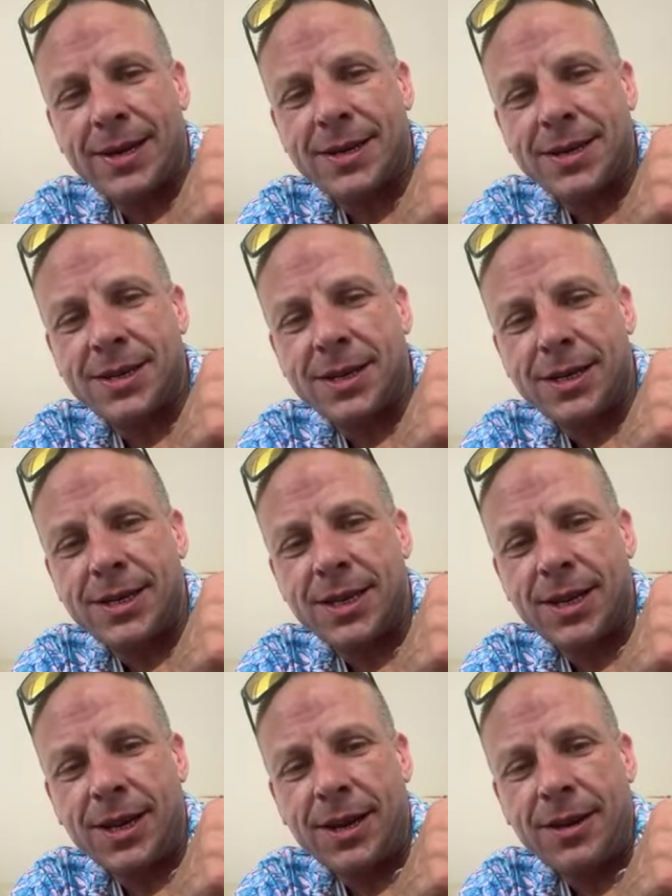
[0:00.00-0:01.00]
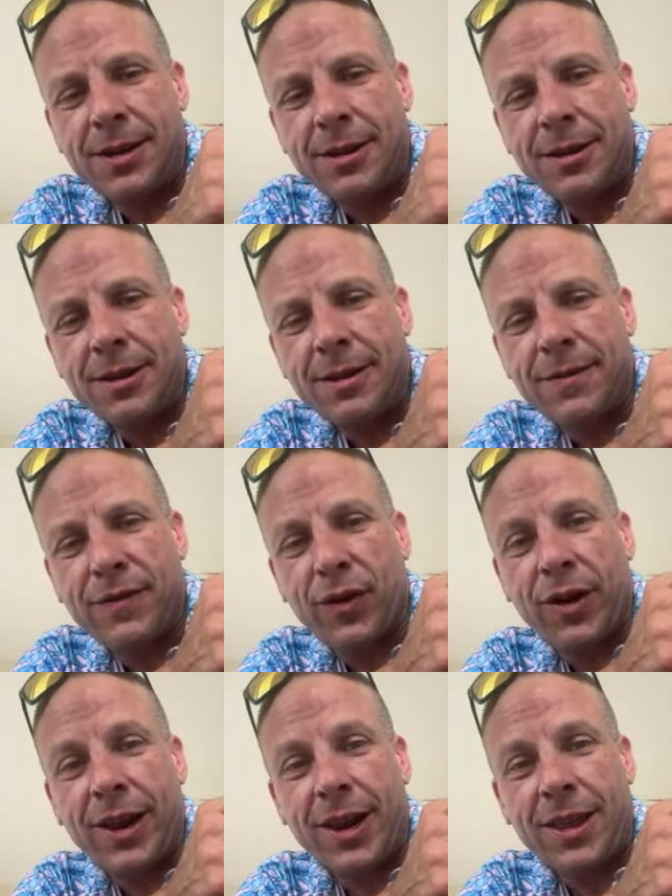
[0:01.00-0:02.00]
Tennessee for
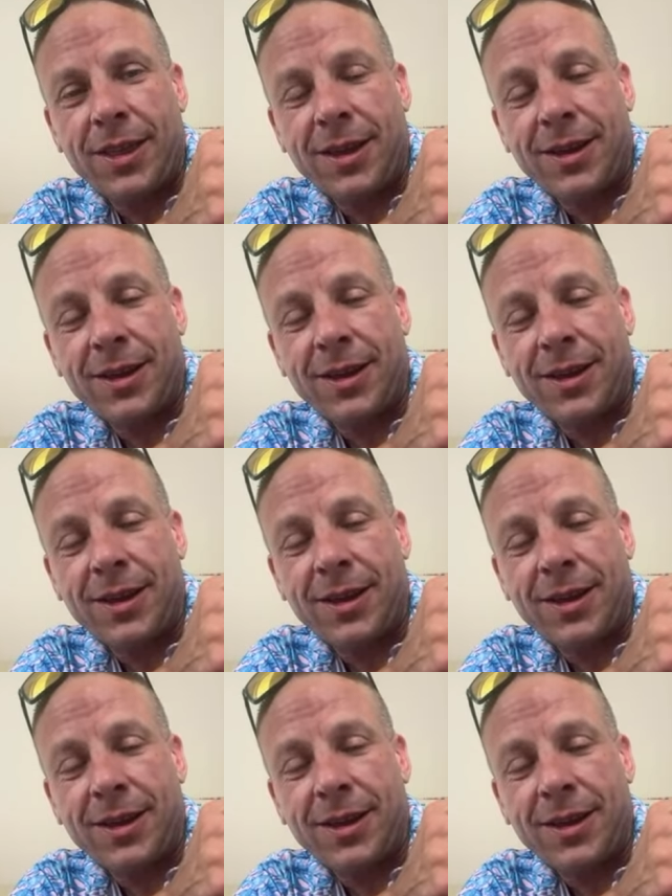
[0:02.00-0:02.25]
anything.